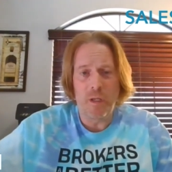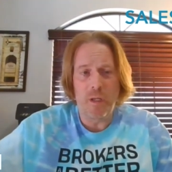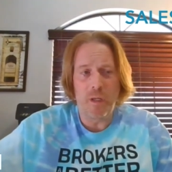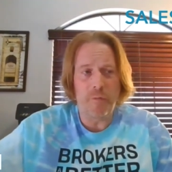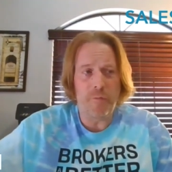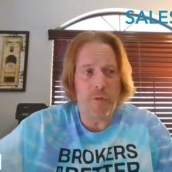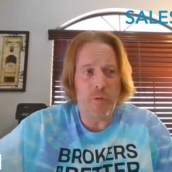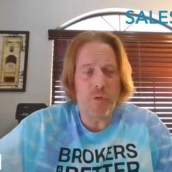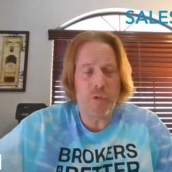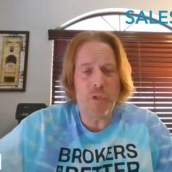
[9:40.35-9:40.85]

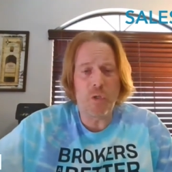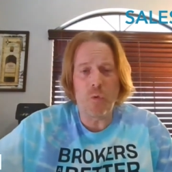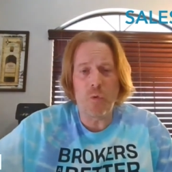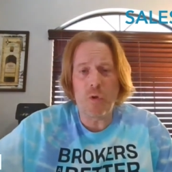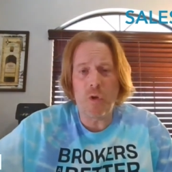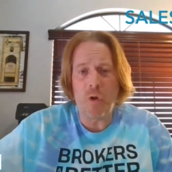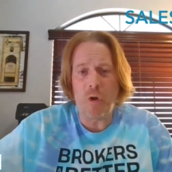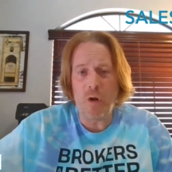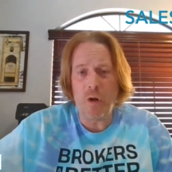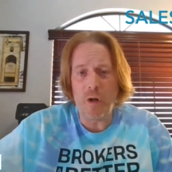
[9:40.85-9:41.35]
if you
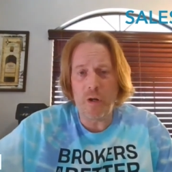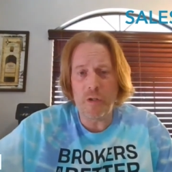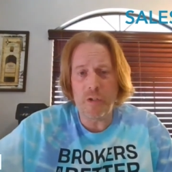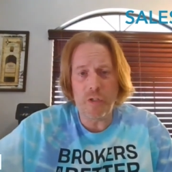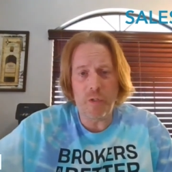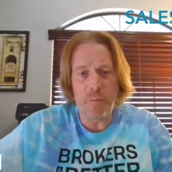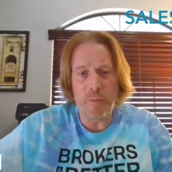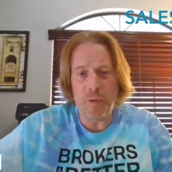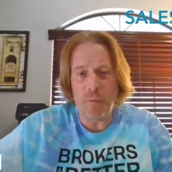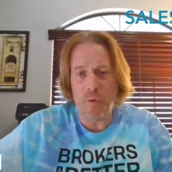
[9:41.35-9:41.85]
sold
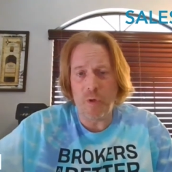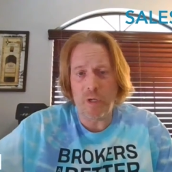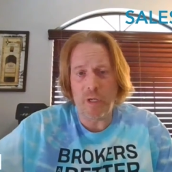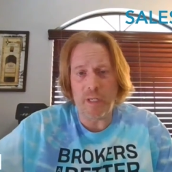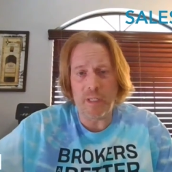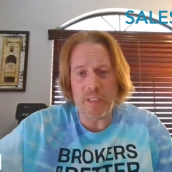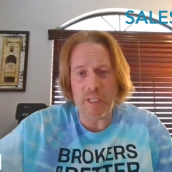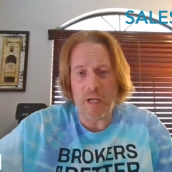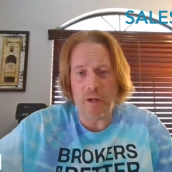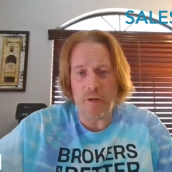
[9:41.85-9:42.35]
cars, you'd be
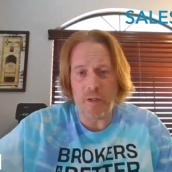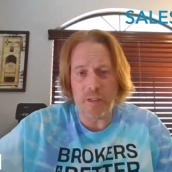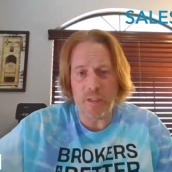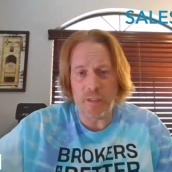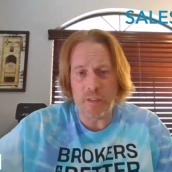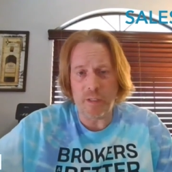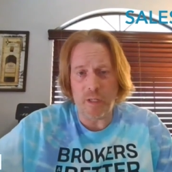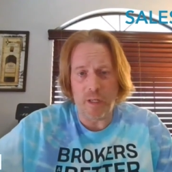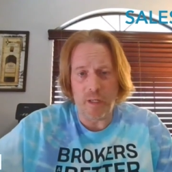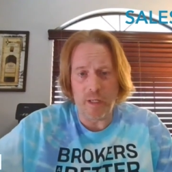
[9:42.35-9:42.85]
working Saturdays
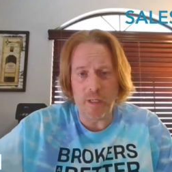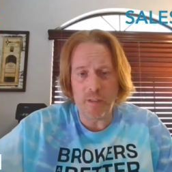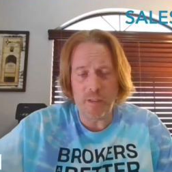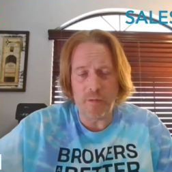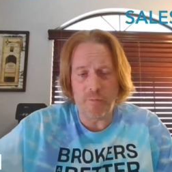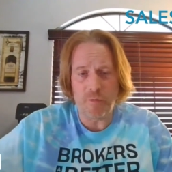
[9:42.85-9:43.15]
and Sundays.